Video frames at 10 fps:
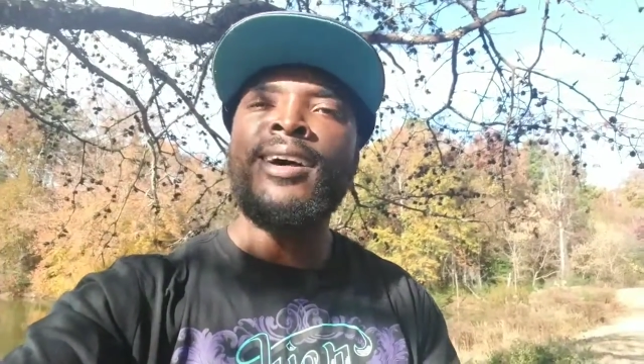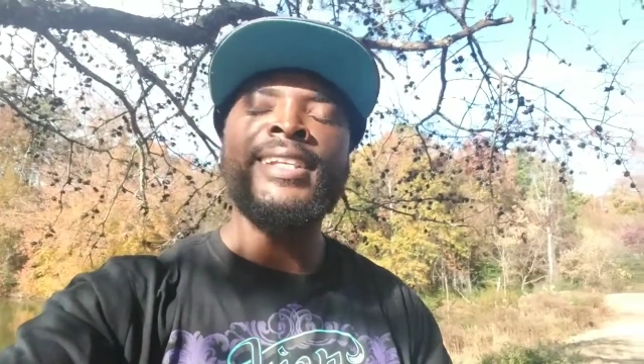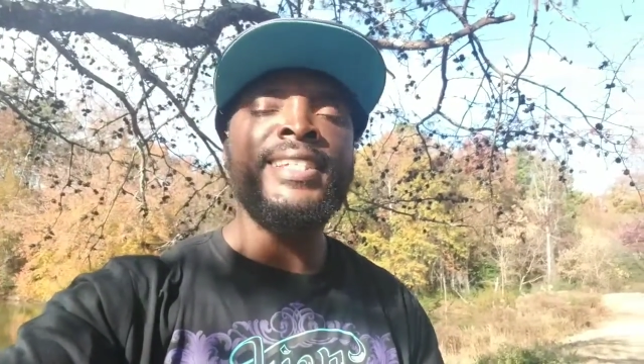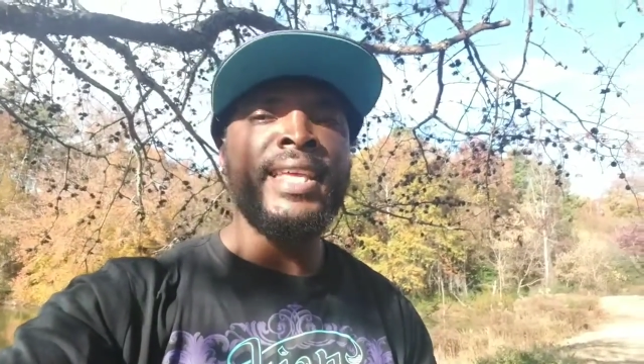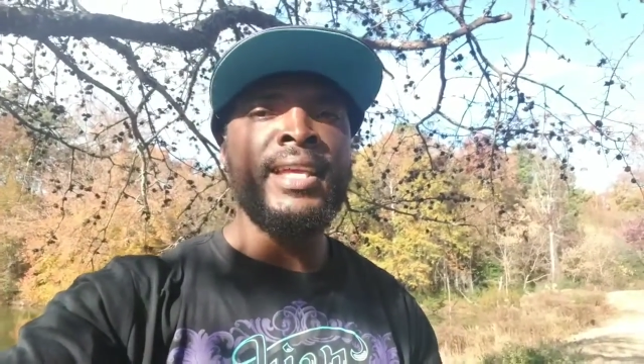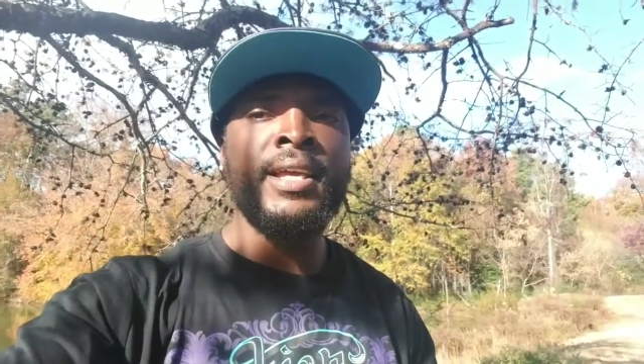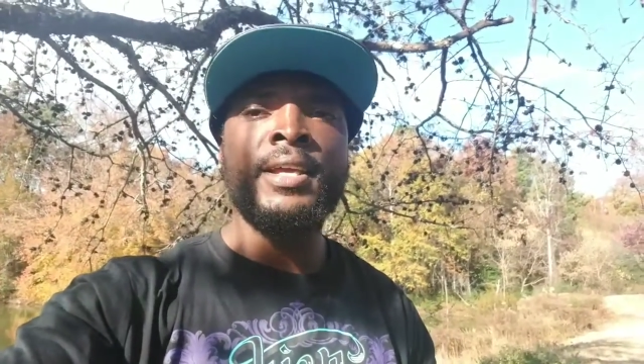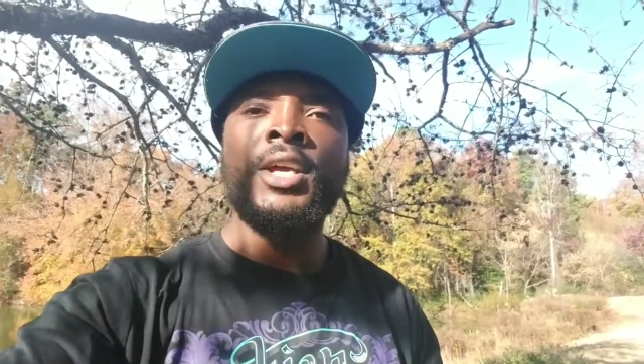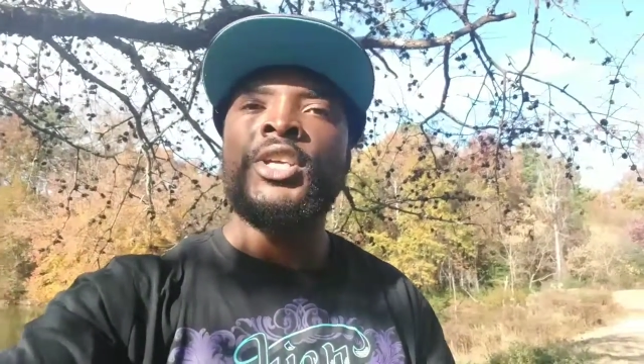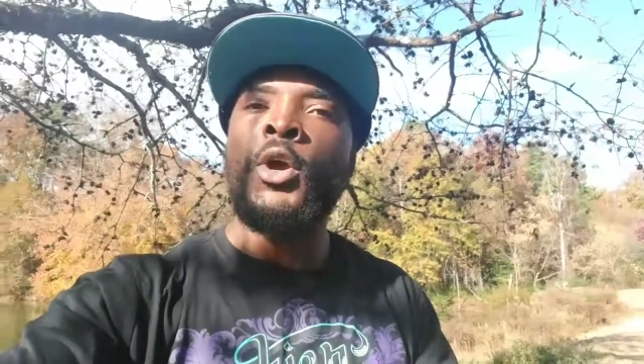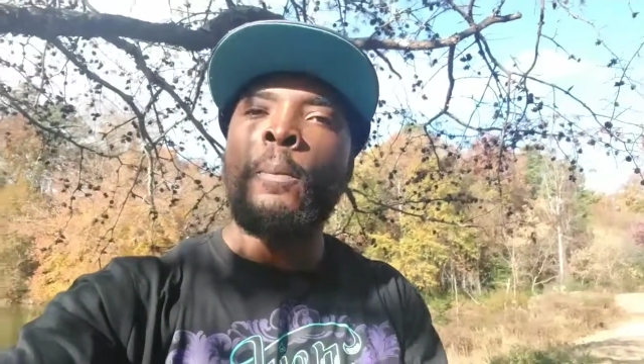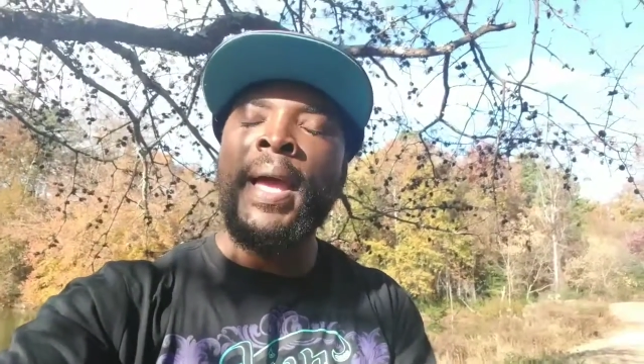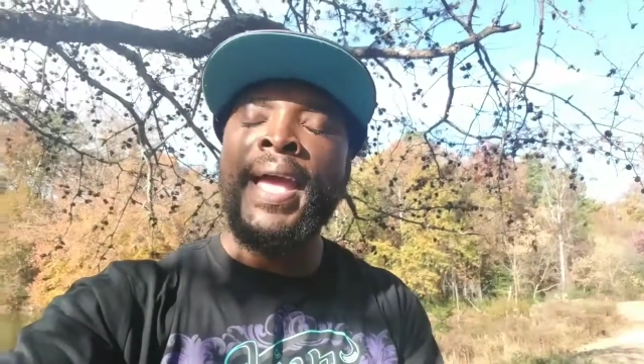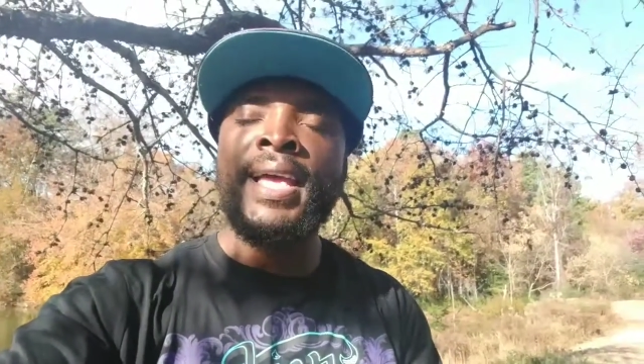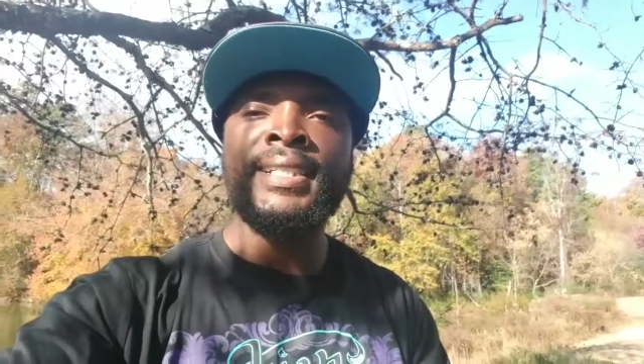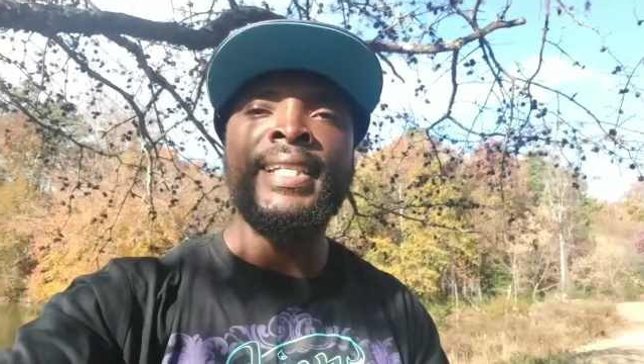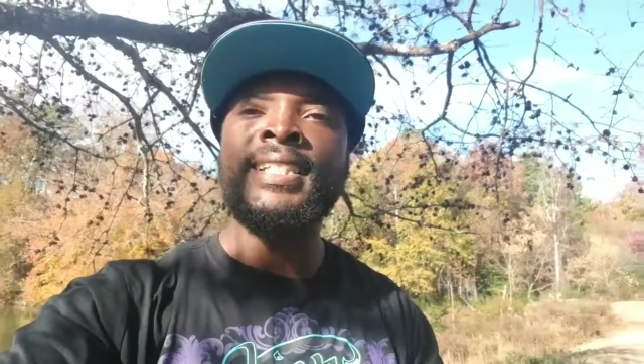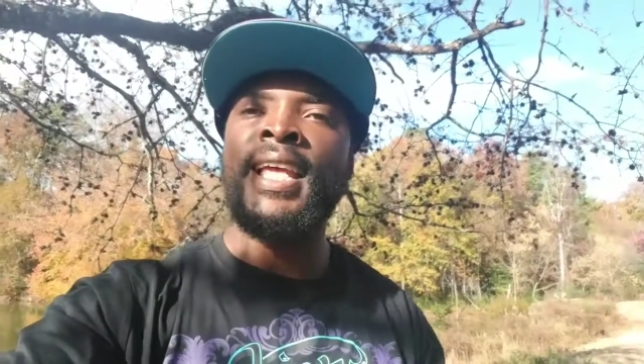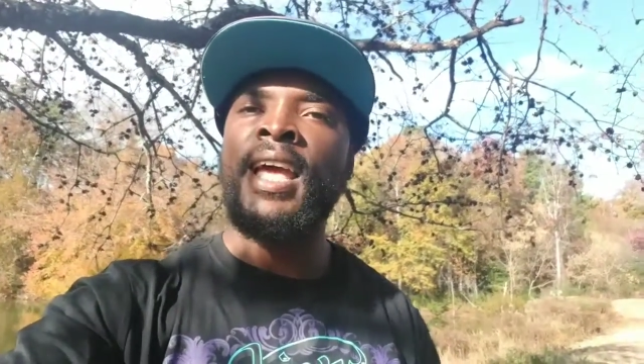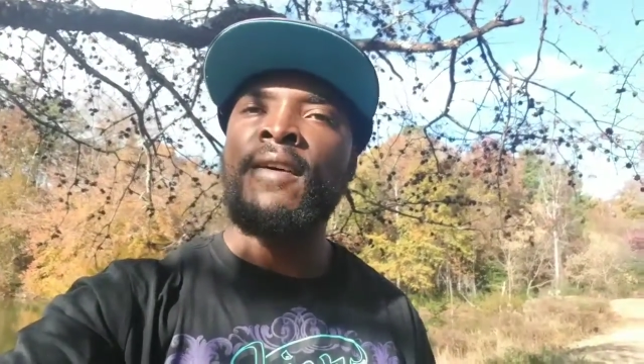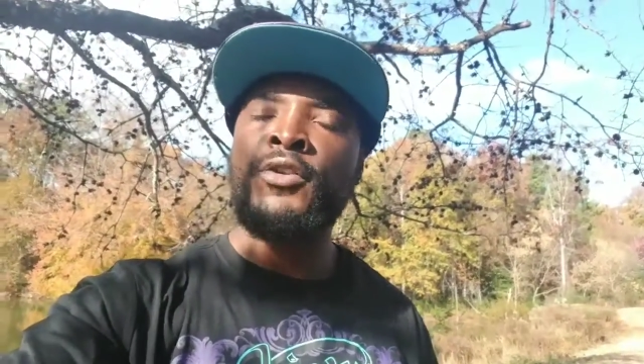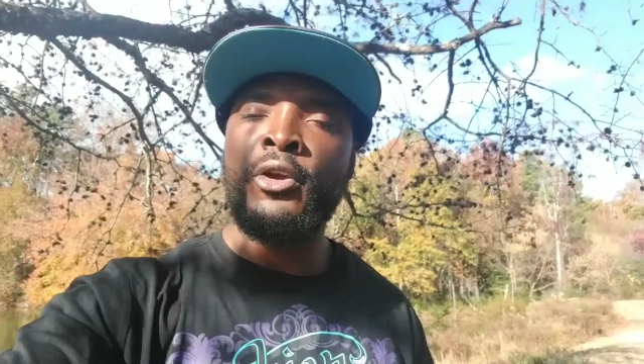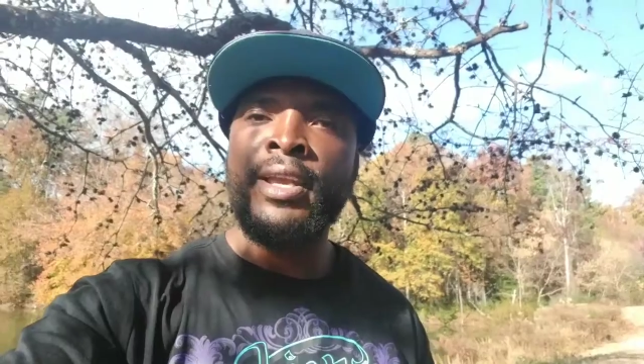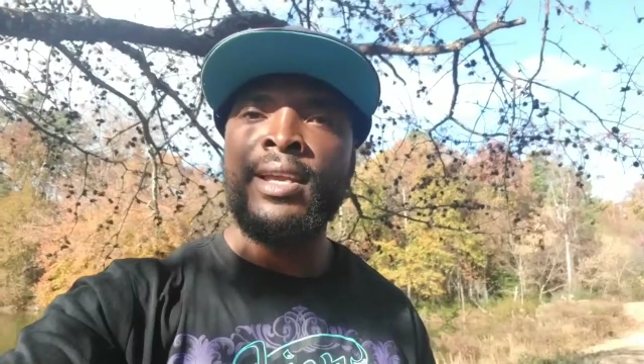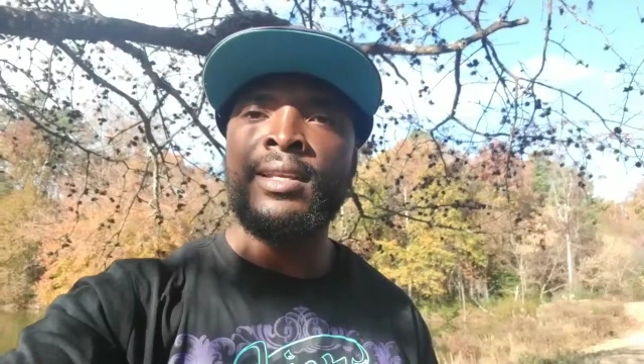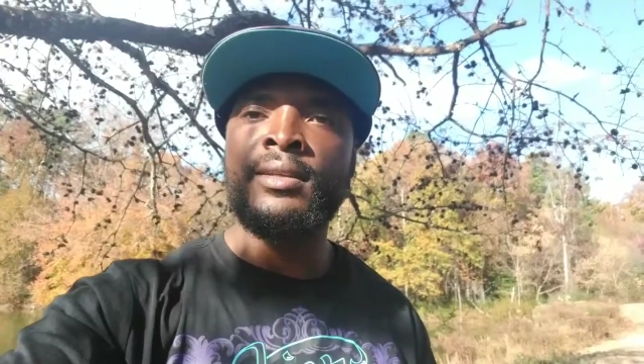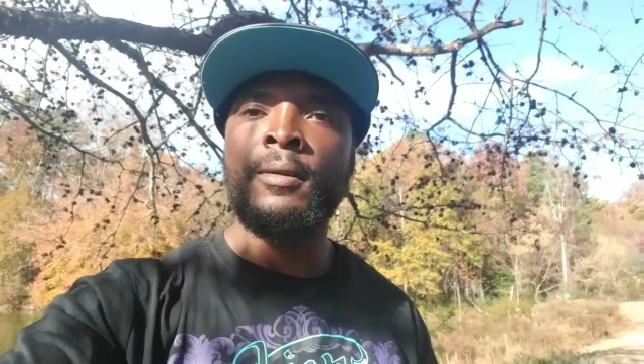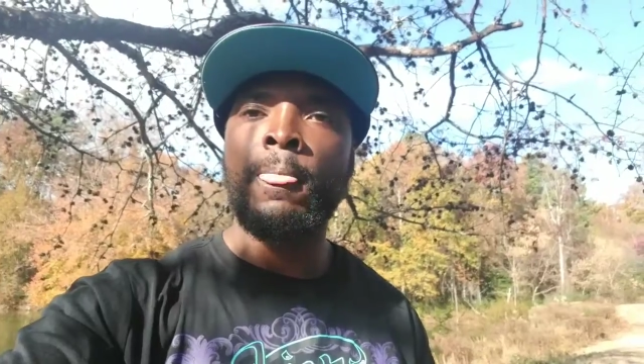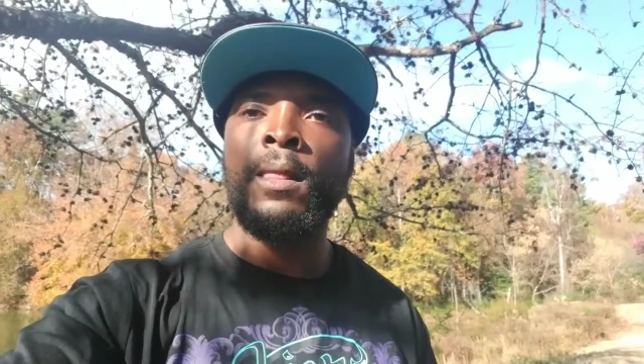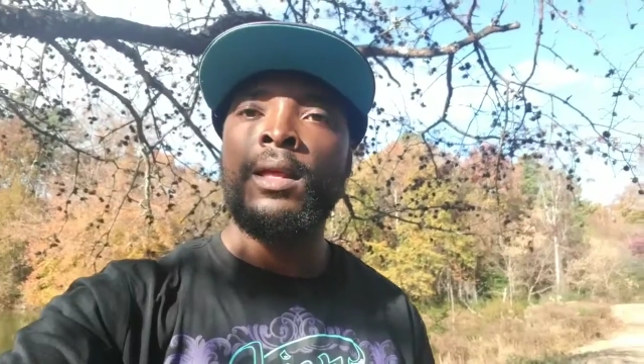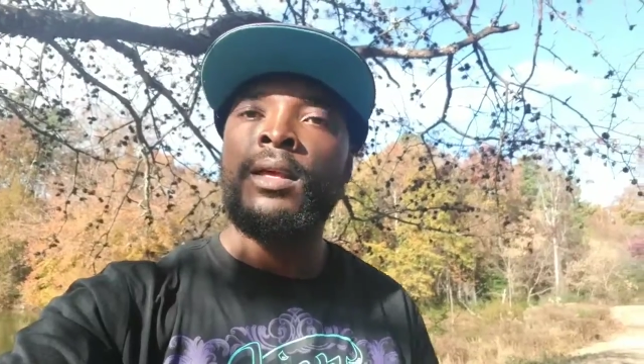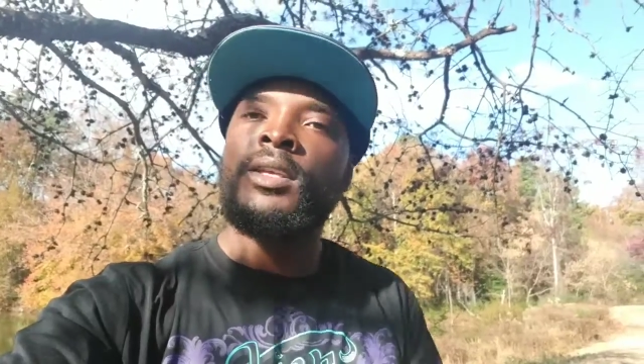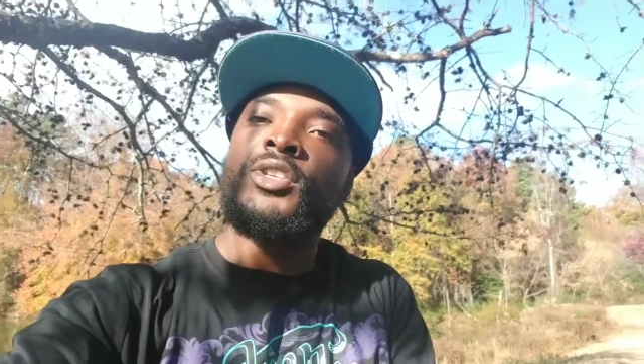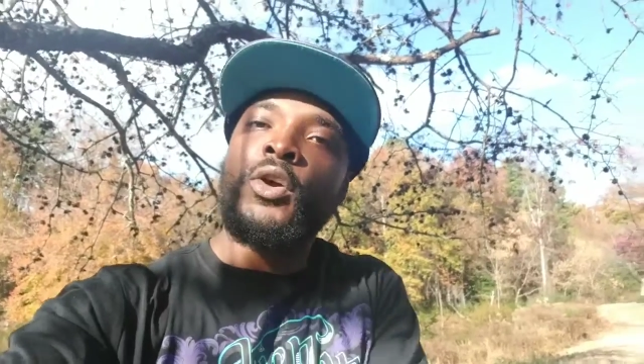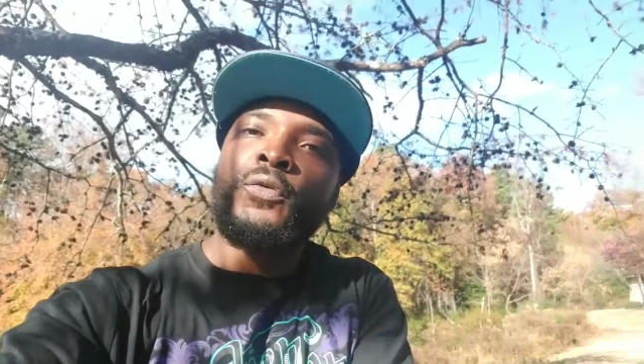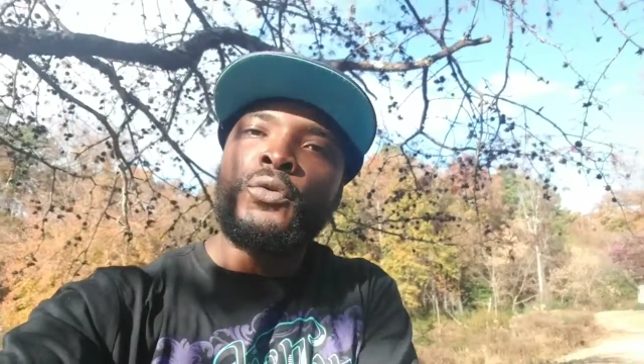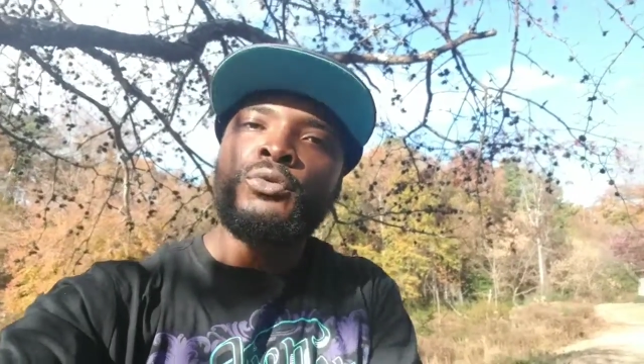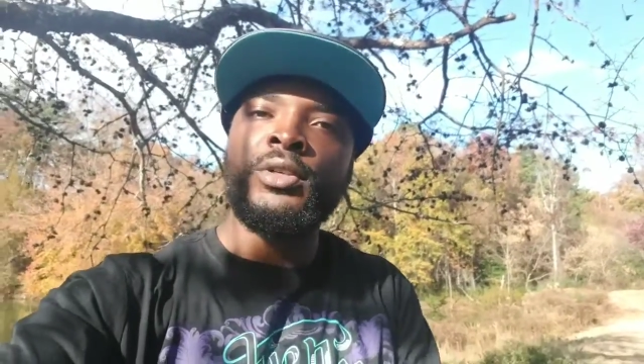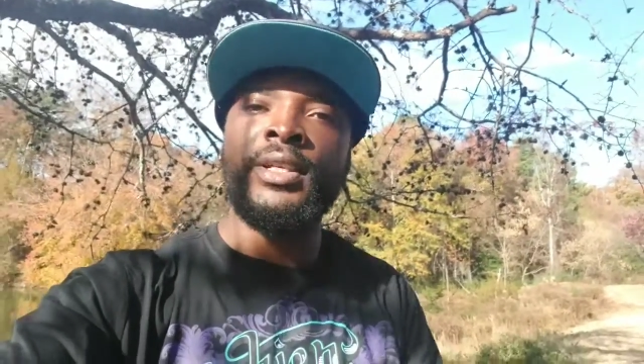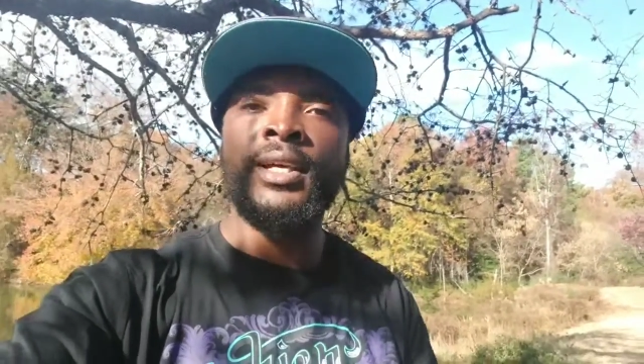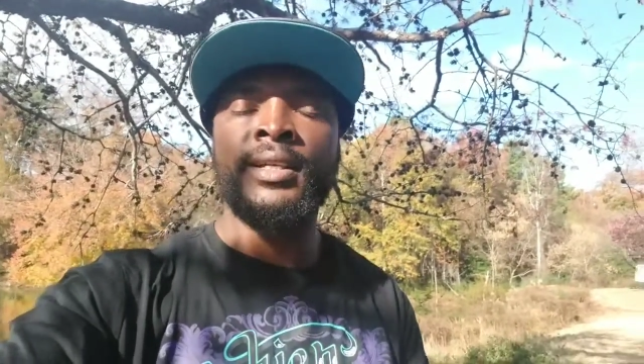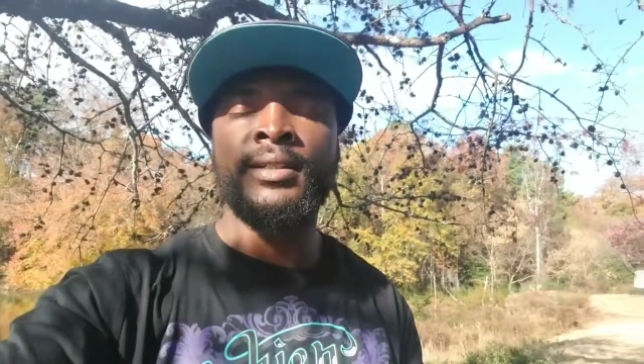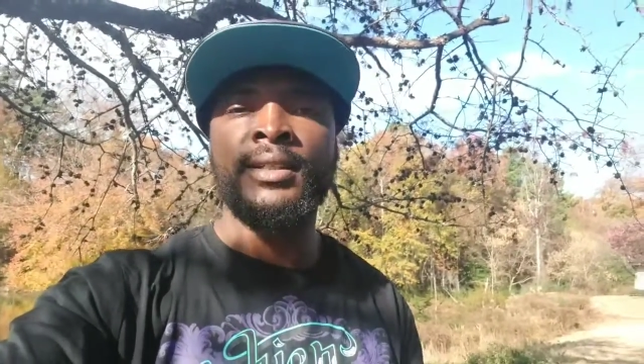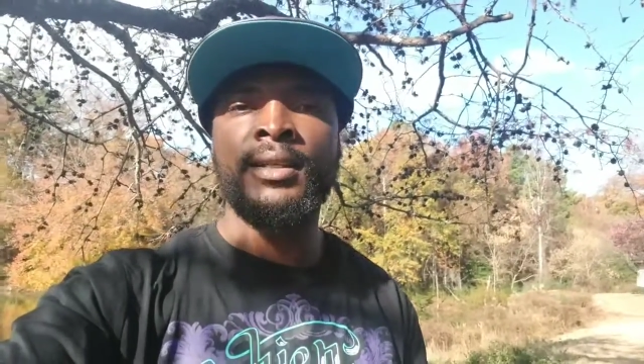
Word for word: Understand your past doesn't have your healing, your future does.